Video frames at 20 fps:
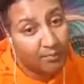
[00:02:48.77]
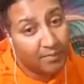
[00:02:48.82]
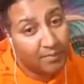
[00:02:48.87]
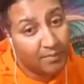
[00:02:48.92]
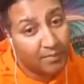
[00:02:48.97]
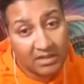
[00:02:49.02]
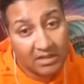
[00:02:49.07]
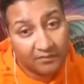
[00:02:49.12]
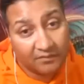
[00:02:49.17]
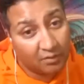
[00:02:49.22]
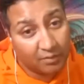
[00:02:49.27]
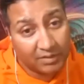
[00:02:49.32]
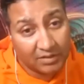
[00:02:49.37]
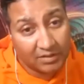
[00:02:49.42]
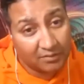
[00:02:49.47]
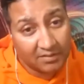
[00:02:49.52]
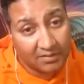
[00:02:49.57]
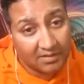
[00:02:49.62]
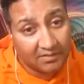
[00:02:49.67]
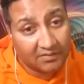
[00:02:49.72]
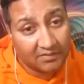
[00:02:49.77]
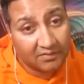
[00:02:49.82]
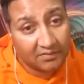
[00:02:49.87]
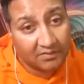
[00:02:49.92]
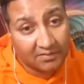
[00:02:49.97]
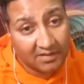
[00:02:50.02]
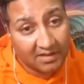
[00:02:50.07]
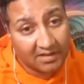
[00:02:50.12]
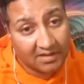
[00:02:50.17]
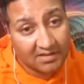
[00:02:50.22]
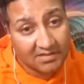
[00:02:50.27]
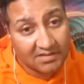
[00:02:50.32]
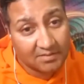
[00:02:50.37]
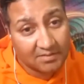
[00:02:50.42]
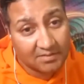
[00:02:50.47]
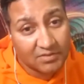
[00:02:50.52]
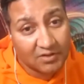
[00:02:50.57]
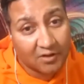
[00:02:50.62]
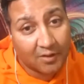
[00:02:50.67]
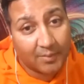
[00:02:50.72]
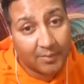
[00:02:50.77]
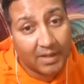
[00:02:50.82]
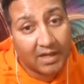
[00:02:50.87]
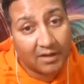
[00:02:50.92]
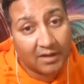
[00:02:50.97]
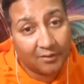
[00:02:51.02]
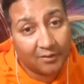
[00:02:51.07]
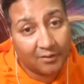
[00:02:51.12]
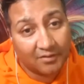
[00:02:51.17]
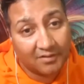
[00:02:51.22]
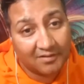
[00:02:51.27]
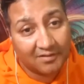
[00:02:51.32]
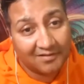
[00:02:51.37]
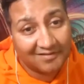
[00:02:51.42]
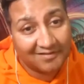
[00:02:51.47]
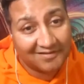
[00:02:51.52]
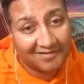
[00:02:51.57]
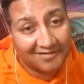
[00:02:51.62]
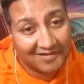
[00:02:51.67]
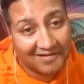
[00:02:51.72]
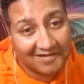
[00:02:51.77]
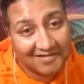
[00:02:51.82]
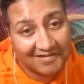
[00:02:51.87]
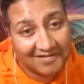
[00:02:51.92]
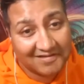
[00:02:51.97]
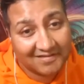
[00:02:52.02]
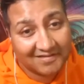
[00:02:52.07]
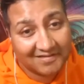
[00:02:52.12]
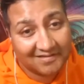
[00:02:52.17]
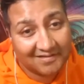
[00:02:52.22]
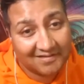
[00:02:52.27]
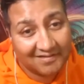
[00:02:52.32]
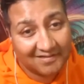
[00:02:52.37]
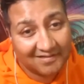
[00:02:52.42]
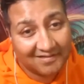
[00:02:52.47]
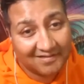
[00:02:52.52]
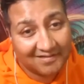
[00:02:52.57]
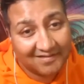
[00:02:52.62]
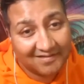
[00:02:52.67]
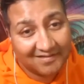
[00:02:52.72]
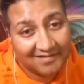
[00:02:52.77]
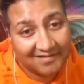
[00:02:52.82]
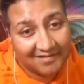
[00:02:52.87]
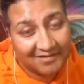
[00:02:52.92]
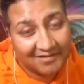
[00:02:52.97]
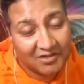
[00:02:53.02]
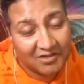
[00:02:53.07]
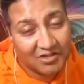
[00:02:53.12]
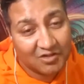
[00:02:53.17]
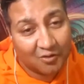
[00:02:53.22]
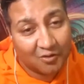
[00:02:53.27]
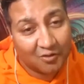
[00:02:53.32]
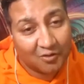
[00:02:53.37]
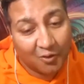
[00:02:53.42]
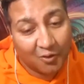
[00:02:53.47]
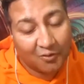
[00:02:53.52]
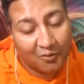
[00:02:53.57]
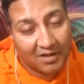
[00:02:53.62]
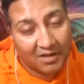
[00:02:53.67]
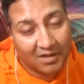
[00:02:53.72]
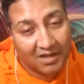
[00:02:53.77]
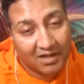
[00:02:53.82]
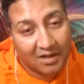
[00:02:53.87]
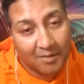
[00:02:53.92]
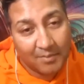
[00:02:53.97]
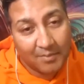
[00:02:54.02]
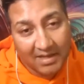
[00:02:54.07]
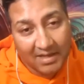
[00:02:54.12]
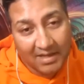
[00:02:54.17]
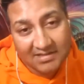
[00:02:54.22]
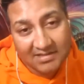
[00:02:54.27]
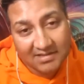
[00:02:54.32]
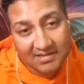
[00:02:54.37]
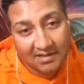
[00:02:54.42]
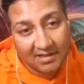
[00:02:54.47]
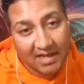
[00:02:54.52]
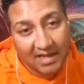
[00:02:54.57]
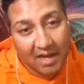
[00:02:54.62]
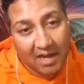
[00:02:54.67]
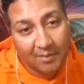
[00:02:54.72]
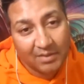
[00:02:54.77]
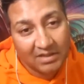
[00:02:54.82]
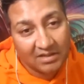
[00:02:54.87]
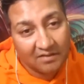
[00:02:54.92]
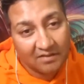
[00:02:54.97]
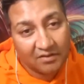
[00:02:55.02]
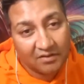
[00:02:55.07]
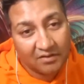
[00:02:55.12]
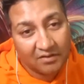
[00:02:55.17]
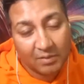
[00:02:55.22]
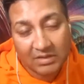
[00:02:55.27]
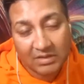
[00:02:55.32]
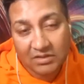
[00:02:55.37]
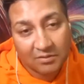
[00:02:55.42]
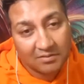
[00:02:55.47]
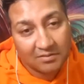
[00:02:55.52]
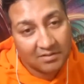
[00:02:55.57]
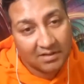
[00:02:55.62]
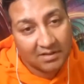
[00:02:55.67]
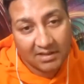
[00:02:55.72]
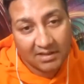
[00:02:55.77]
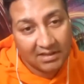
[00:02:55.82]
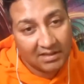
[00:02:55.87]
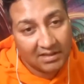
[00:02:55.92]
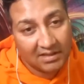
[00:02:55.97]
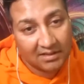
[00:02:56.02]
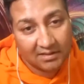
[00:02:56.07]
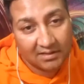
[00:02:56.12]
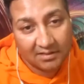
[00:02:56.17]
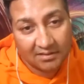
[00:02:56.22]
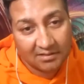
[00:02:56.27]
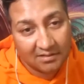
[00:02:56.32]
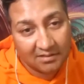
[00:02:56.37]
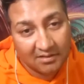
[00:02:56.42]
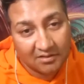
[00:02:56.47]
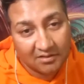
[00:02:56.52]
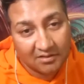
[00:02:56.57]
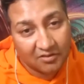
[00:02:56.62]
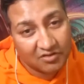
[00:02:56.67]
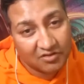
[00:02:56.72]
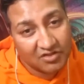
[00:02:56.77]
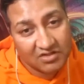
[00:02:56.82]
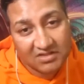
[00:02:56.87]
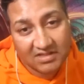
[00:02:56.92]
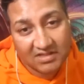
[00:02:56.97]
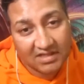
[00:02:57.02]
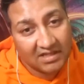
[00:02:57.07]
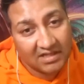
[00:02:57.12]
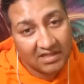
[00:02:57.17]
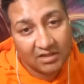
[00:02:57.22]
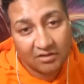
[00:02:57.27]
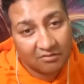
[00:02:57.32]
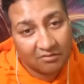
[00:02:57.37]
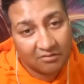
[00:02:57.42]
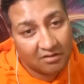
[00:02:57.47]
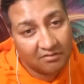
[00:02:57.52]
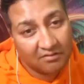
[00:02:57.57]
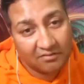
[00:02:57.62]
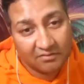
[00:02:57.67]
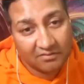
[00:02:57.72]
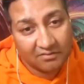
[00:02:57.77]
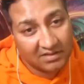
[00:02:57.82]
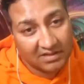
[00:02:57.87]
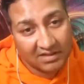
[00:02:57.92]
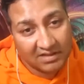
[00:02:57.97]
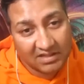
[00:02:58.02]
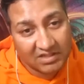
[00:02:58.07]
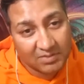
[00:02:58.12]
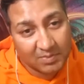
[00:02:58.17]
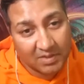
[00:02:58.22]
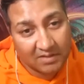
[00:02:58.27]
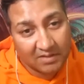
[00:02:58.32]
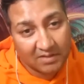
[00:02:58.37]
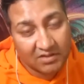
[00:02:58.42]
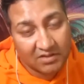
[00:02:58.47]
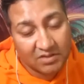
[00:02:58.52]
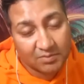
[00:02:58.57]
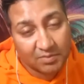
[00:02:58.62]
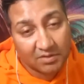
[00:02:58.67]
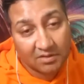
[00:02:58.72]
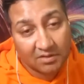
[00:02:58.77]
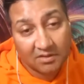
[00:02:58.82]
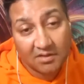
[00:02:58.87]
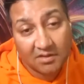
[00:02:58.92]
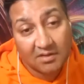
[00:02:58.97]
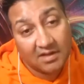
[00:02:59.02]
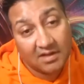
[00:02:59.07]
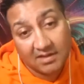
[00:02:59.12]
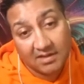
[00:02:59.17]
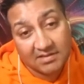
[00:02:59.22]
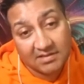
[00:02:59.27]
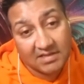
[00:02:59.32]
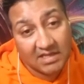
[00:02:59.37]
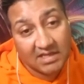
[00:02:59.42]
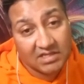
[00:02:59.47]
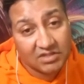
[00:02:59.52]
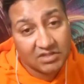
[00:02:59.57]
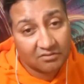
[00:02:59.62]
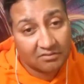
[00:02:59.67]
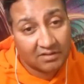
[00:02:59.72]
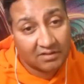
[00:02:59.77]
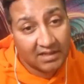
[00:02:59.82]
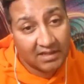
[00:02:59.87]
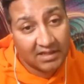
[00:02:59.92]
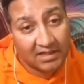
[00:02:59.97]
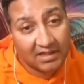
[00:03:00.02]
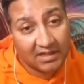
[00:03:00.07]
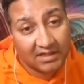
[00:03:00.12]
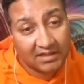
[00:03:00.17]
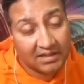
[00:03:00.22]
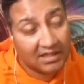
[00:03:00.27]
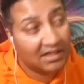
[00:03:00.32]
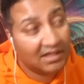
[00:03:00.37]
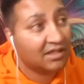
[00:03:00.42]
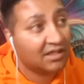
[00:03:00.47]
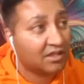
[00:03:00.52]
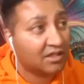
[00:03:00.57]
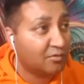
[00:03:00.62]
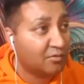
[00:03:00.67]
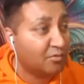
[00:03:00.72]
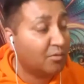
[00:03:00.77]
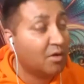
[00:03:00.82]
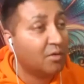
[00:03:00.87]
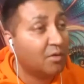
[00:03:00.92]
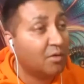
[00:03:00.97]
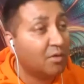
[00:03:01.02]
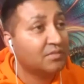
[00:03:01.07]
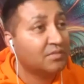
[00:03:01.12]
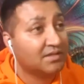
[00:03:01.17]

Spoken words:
of you will be doing this, taking some time out. Yes. Because you're all amazing. How many of you have been doing the healing? Not just healing your own 3D experience, but ancestral healing, healing your mom,